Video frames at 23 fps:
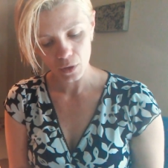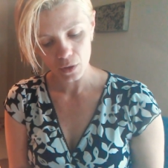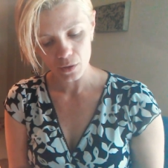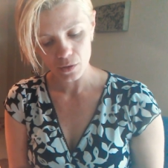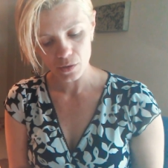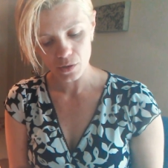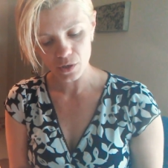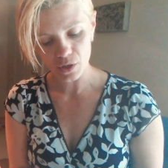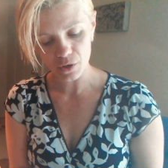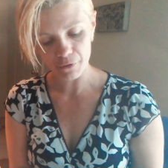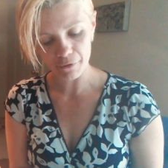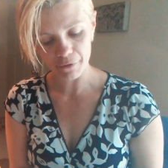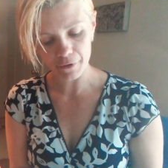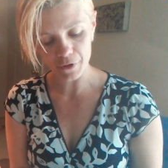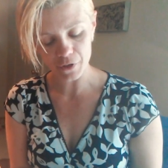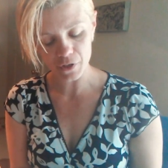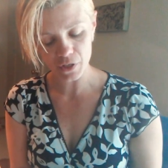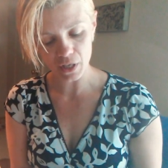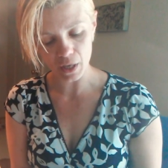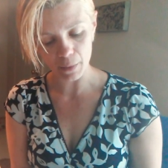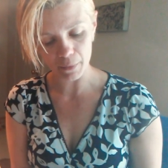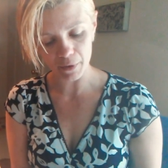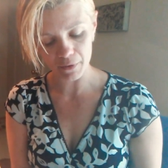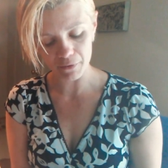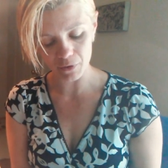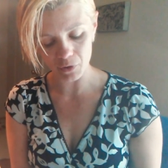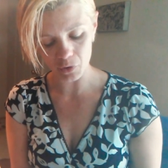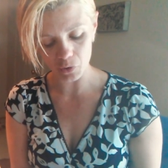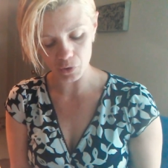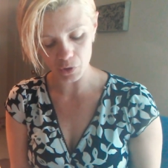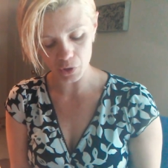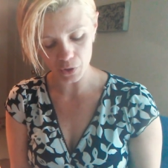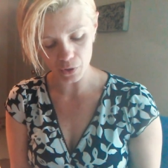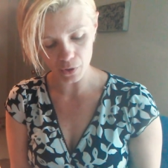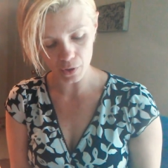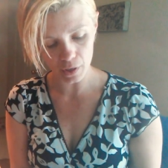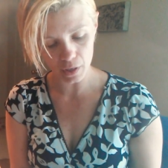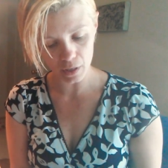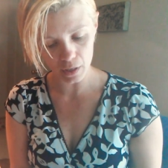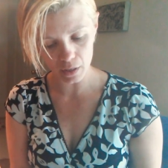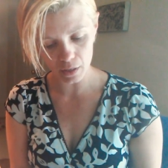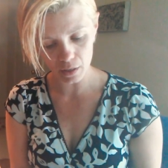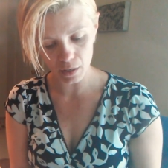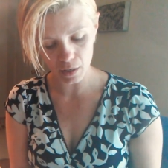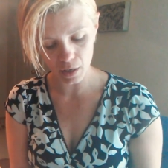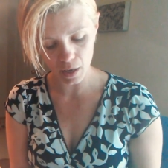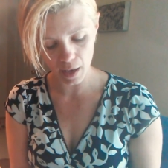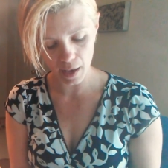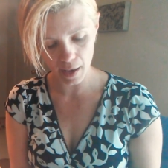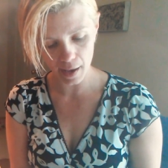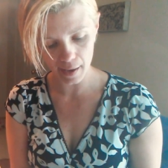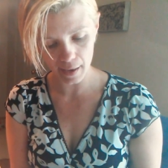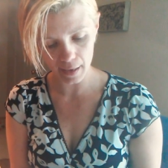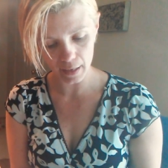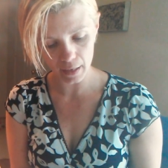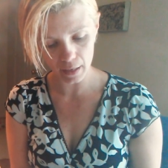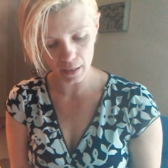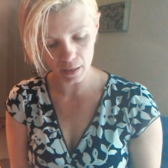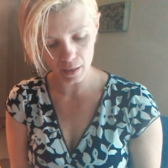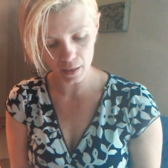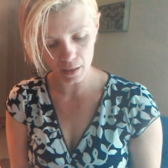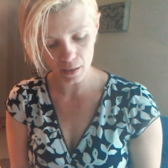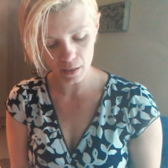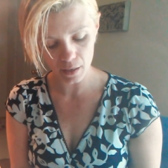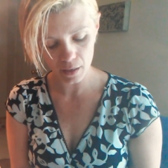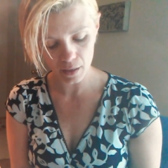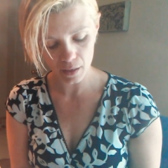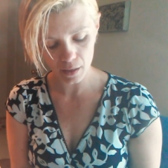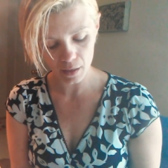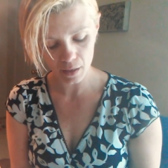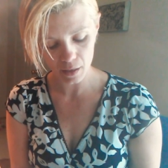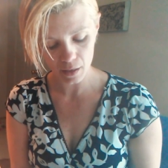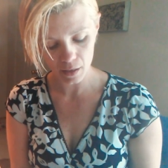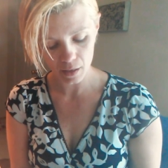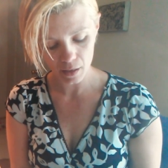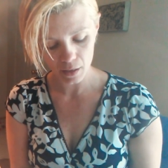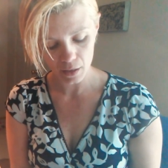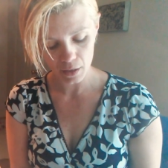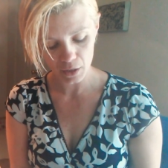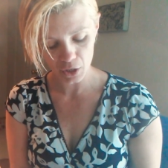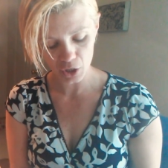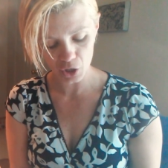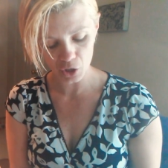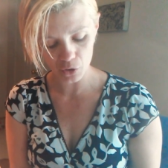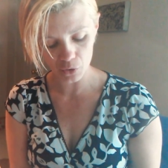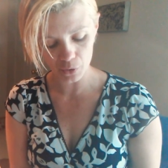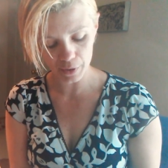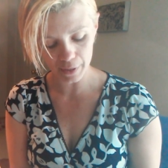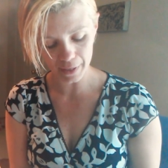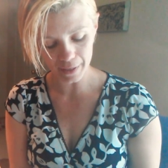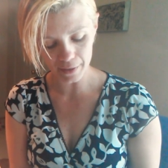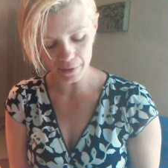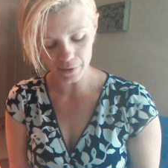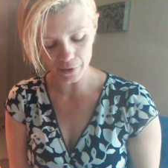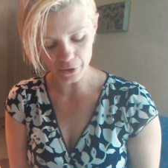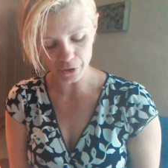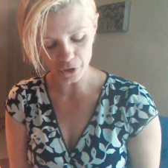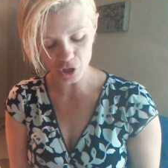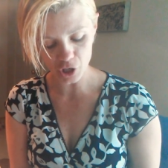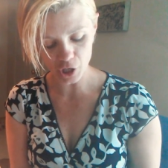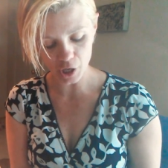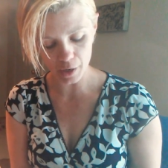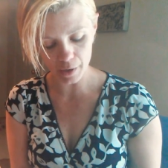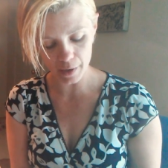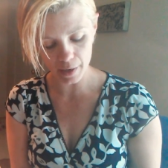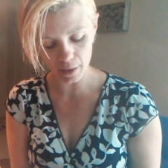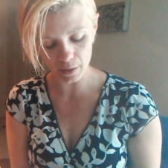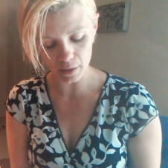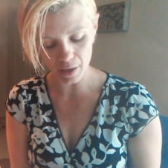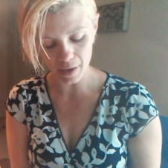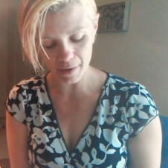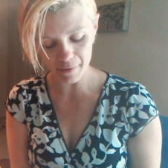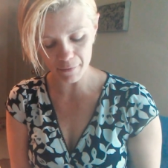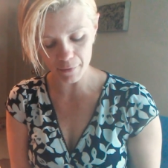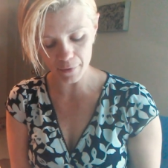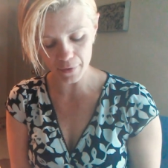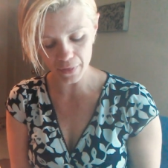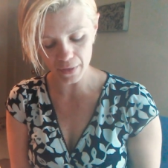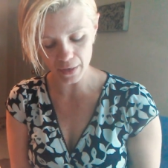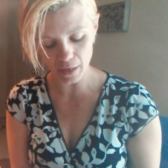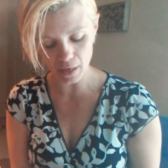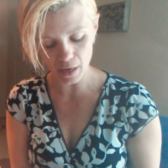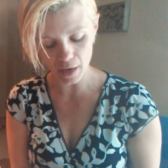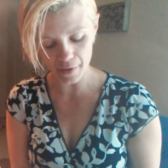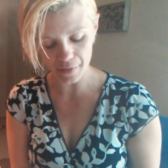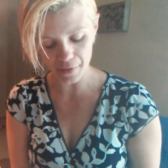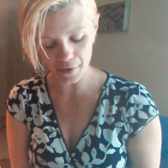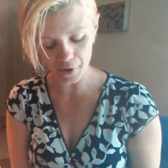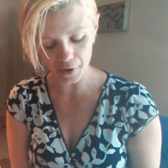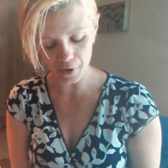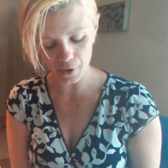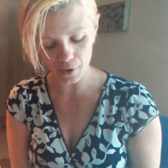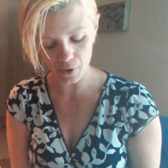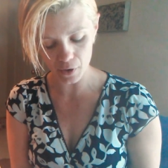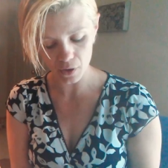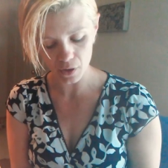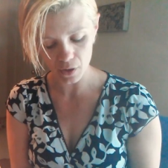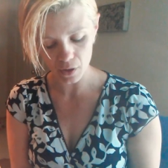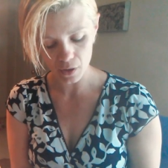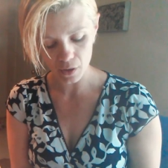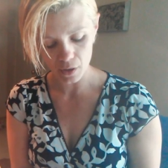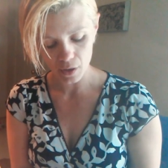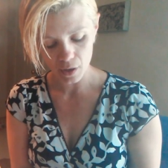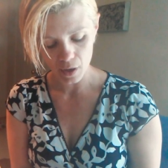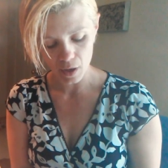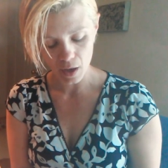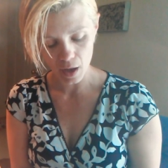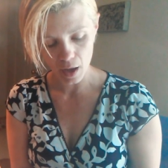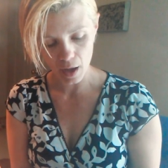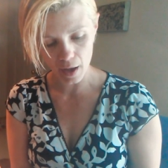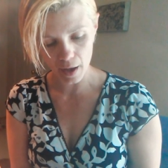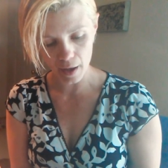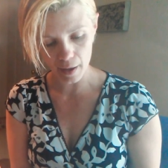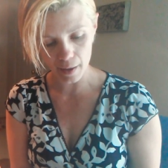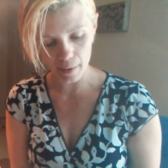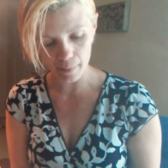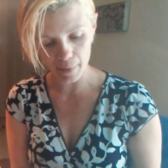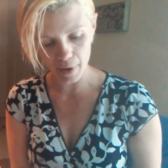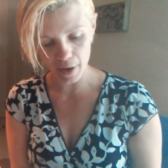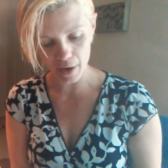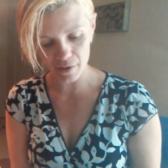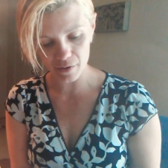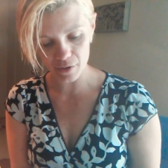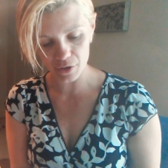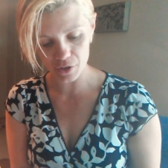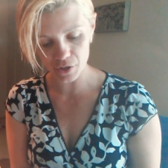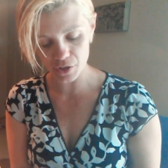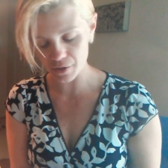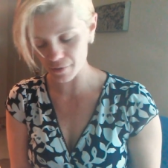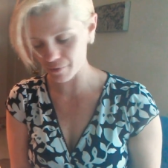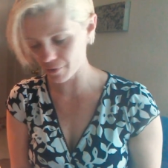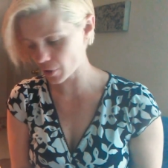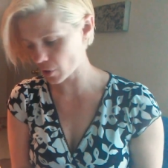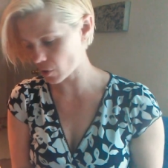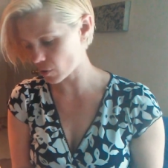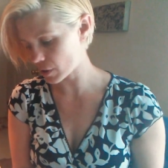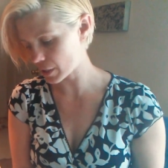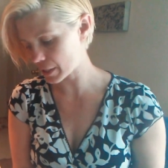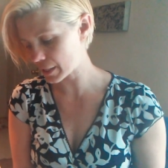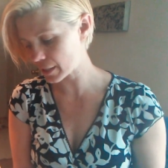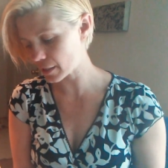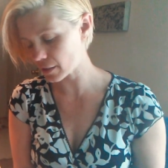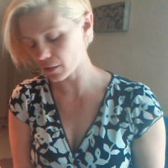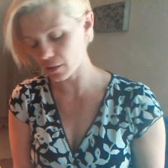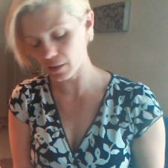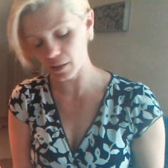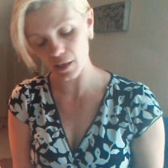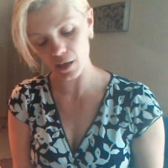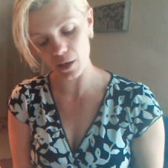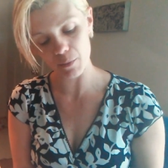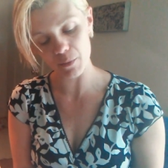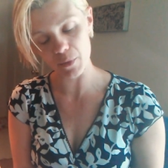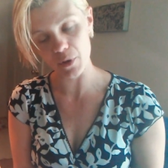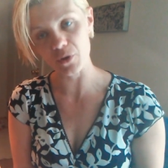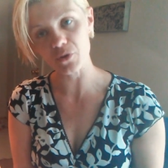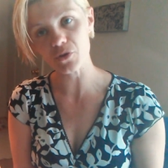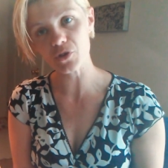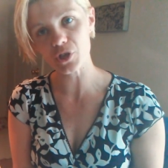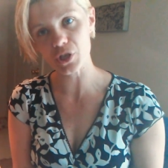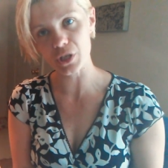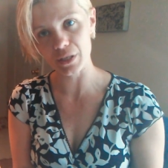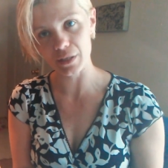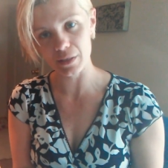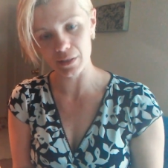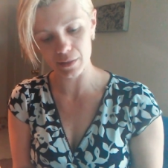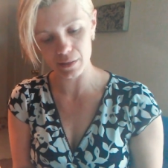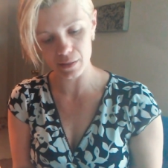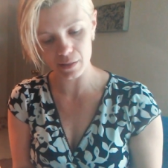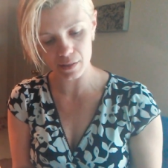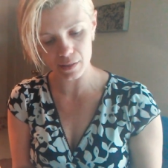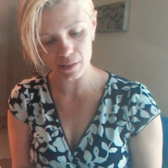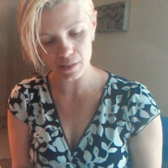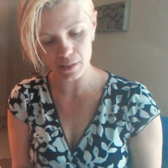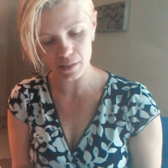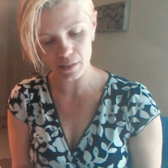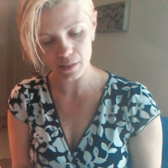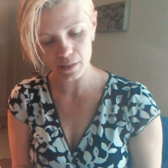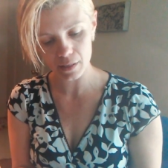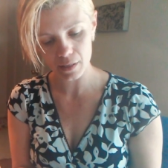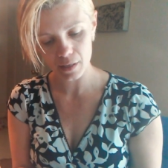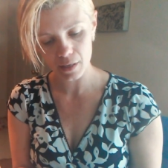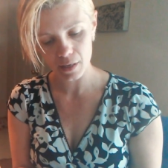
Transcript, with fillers: So for some of you, you're in a union, you're sharing love with another. Um, others of you are healing emotions